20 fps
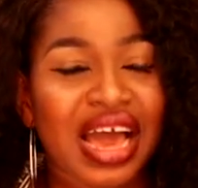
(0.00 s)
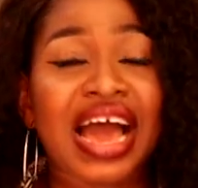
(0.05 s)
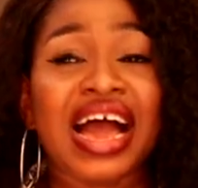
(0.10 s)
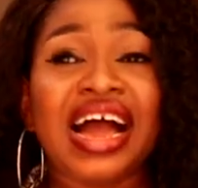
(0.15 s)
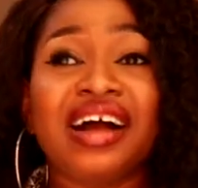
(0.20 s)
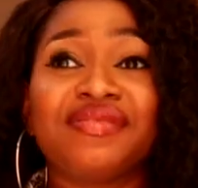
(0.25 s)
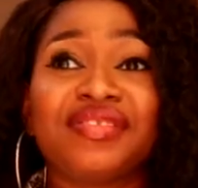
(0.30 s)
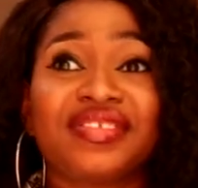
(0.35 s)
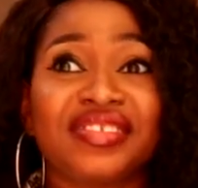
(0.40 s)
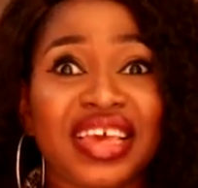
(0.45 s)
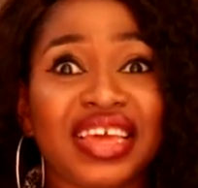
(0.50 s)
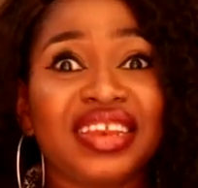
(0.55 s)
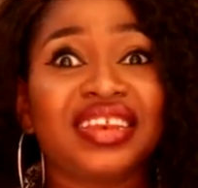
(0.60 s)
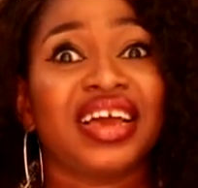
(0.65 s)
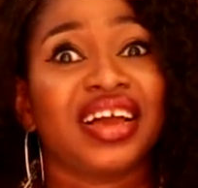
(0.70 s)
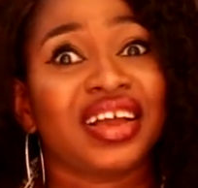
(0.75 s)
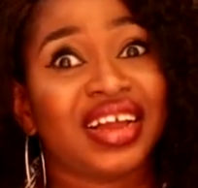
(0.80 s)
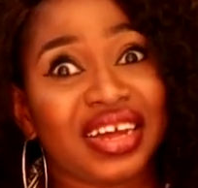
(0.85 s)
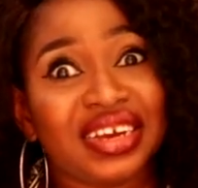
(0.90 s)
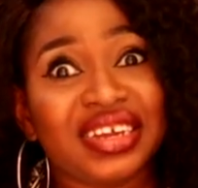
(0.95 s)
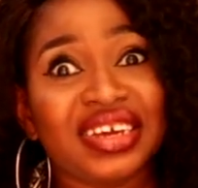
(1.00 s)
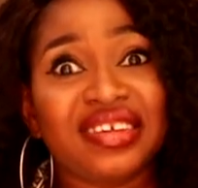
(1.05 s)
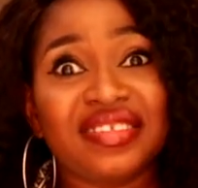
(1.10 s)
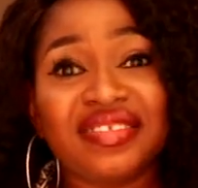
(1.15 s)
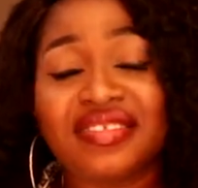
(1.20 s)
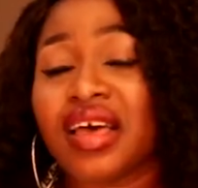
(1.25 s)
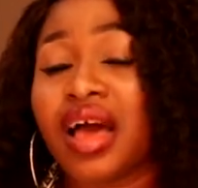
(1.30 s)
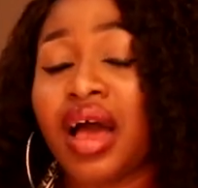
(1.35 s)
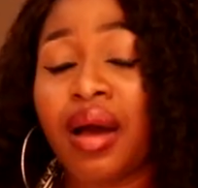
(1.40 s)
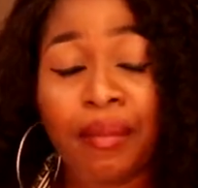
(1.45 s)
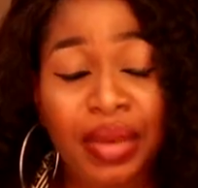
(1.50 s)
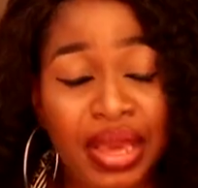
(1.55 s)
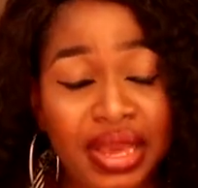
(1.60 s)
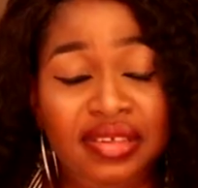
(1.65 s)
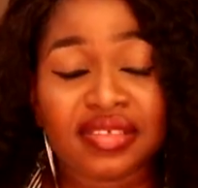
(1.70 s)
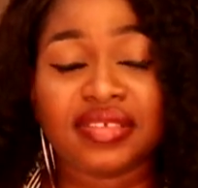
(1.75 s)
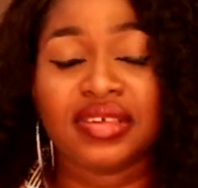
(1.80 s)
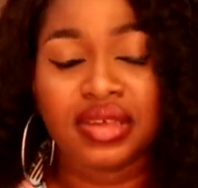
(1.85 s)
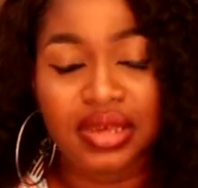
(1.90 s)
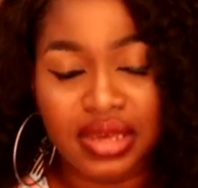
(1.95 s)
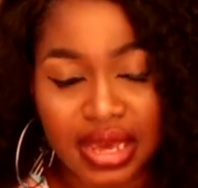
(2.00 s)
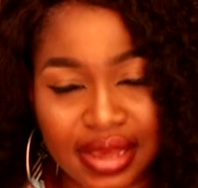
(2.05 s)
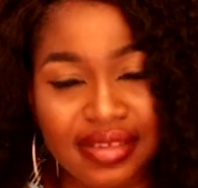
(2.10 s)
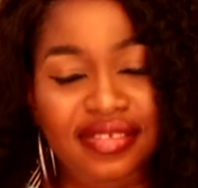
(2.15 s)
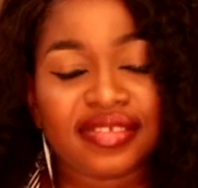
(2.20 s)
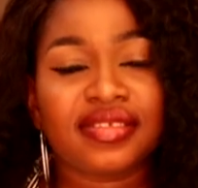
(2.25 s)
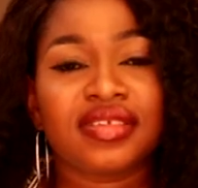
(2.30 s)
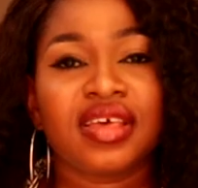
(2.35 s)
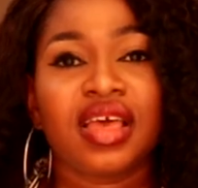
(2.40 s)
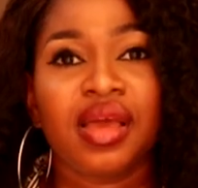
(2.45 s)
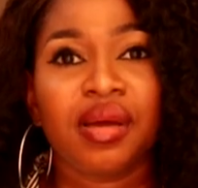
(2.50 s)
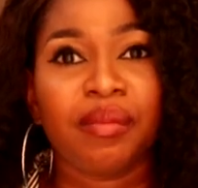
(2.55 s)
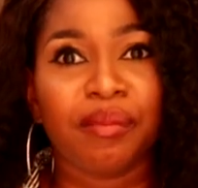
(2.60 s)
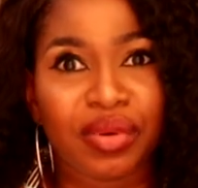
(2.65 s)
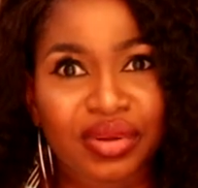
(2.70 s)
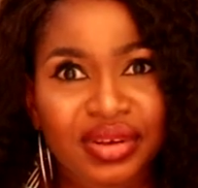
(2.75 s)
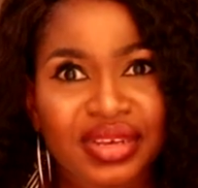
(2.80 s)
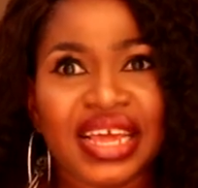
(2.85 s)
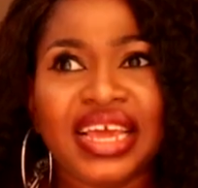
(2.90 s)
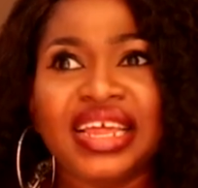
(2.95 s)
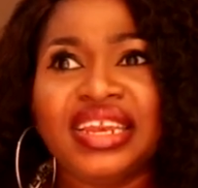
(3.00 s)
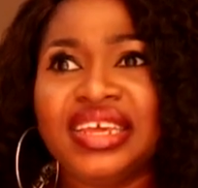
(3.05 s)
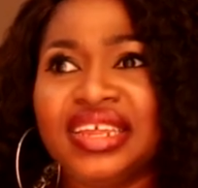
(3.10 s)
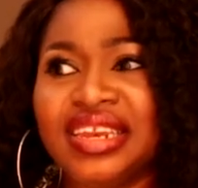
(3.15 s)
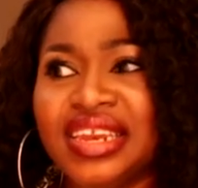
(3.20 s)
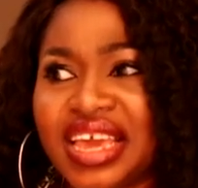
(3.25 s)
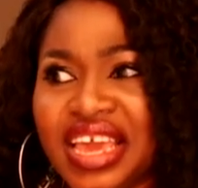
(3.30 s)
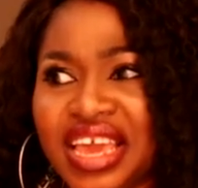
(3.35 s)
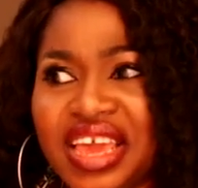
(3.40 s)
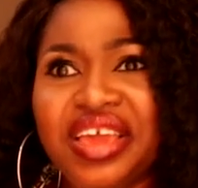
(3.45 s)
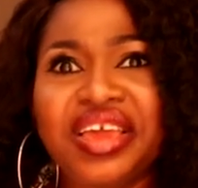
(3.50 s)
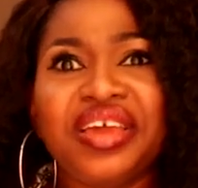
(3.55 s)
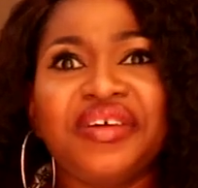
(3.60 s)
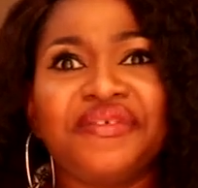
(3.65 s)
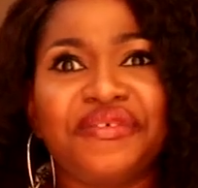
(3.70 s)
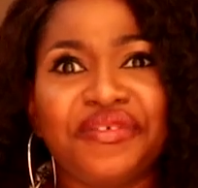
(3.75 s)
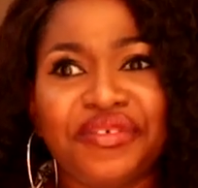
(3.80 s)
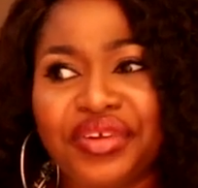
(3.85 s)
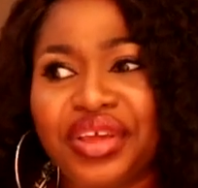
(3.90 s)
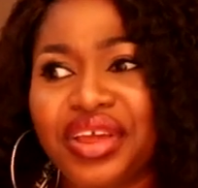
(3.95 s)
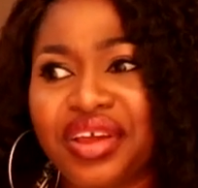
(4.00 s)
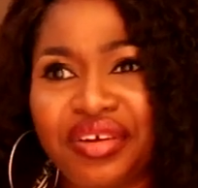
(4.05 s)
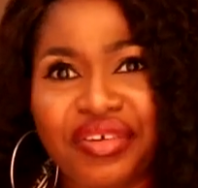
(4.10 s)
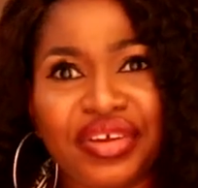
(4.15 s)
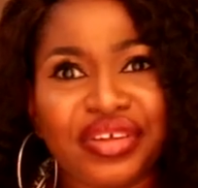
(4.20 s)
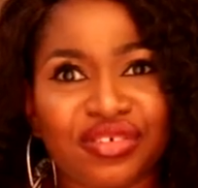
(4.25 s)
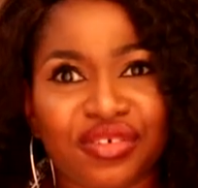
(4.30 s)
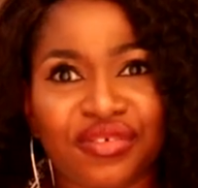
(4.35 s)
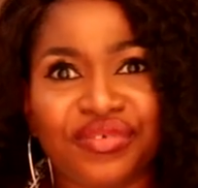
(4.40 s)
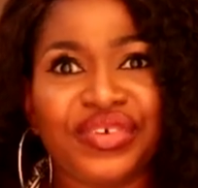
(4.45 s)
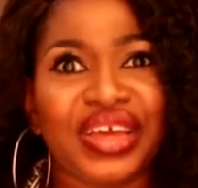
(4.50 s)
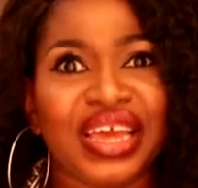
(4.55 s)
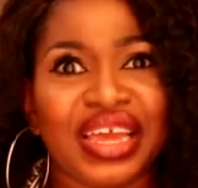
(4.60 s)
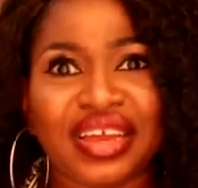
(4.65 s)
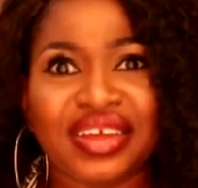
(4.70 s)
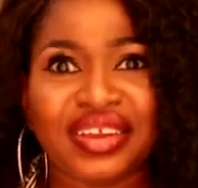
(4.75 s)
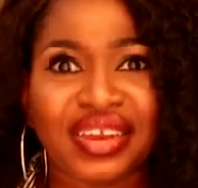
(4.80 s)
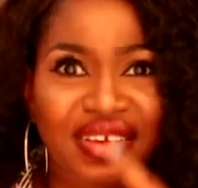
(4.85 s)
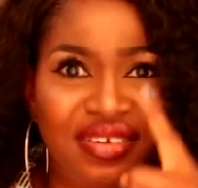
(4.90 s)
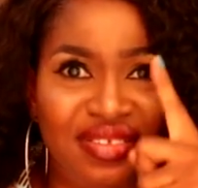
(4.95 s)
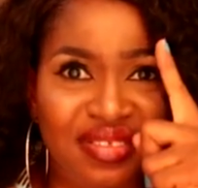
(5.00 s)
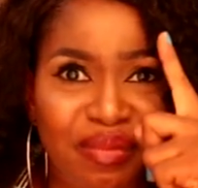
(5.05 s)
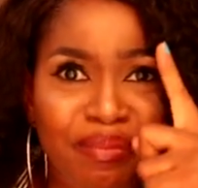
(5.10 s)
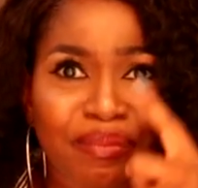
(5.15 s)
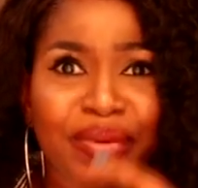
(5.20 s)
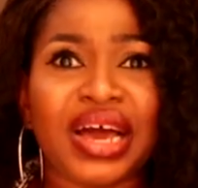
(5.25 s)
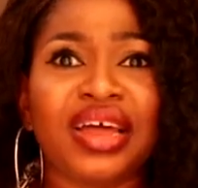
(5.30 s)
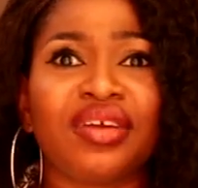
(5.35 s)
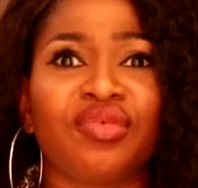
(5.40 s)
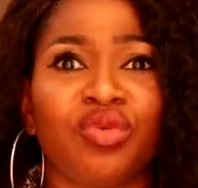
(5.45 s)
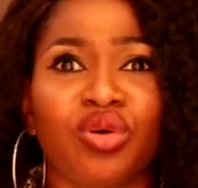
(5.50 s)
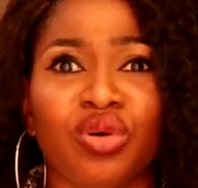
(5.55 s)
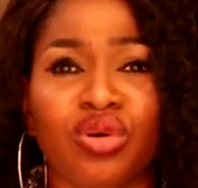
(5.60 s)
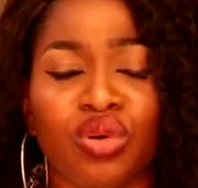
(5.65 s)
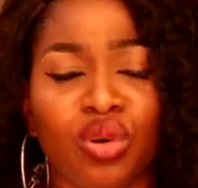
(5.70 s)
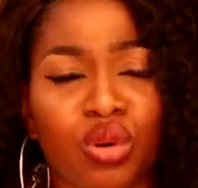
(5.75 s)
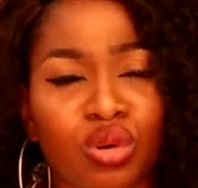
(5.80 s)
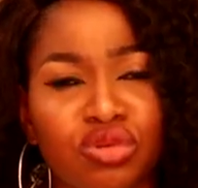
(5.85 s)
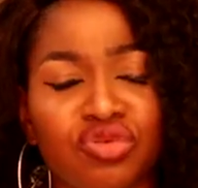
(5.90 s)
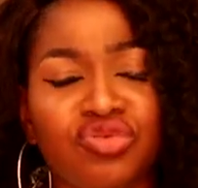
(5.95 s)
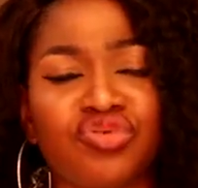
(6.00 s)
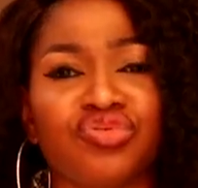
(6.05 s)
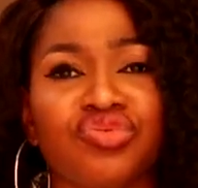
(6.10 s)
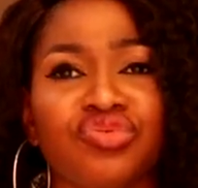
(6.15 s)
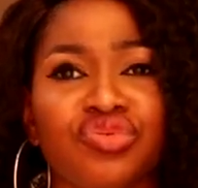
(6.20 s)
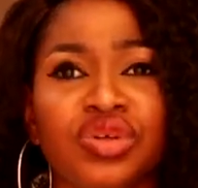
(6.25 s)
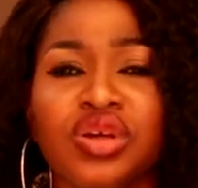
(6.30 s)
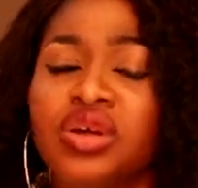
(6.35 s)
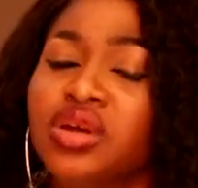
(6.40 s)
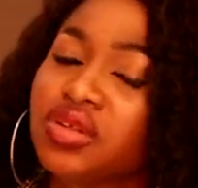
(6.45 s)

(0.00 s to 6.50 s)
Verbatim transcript: I have said that Ghanaians are amazing, yes. But then in every crate of egg, there is a bad one or two.